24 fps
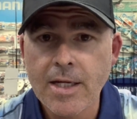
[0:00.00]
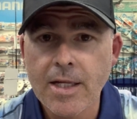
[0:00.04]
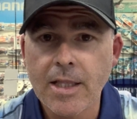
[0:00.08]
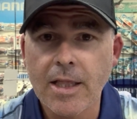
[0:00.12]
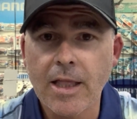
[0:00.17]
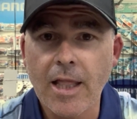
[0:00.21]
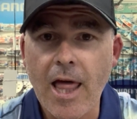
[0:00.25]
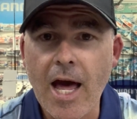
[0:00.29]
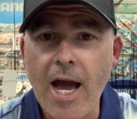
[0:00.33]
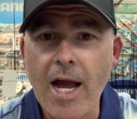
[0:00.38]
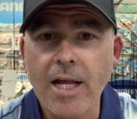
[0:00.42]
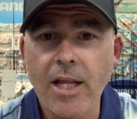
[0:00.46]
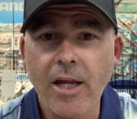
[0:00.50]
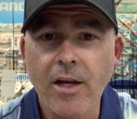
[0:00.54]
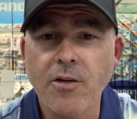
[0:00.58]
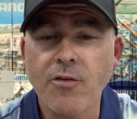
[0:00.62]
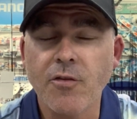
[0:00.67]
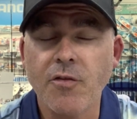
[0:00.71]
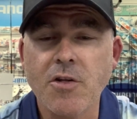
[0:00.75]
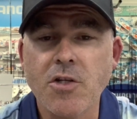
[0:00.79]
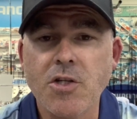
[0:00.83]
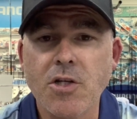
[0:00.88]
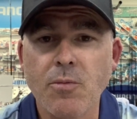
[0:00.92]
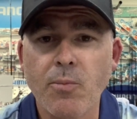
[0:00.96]
Luckily, it's
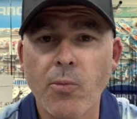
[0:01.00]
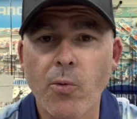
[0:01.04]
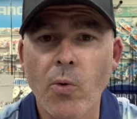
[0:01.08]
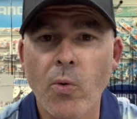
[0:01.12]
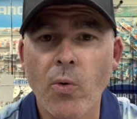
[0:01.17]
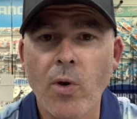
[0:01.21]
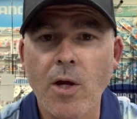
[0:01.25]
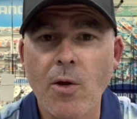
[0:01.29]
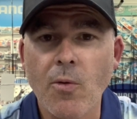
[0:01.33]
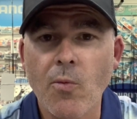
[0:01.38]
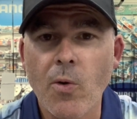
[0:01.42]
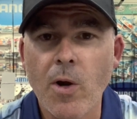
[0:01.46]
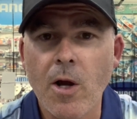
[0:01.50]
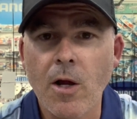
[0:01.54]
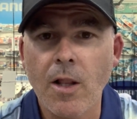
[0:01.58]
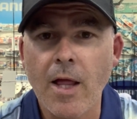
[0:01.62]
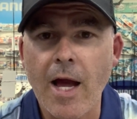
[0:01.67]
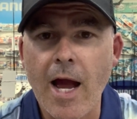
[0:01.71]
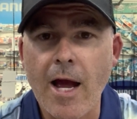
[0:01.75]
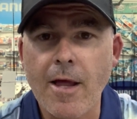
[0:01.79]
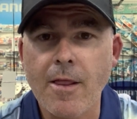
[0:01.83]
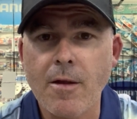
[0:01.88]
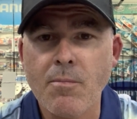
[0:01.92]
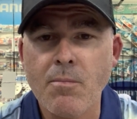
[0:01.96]
fishing pretty well
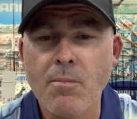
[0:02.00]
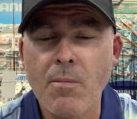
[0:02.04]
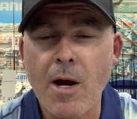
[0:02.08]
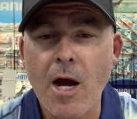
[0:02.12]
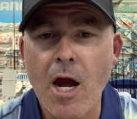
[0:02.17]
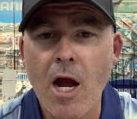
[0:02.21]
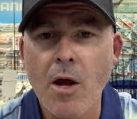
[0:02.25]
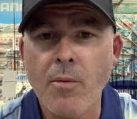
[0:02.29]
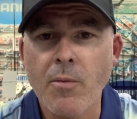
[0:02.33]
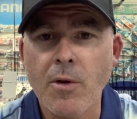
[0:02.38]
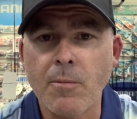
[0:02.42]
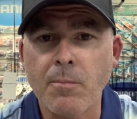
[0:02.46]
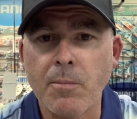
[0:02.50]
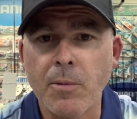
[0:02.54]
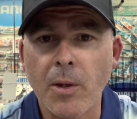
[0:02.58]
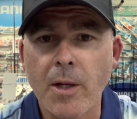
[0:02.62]
at the moment.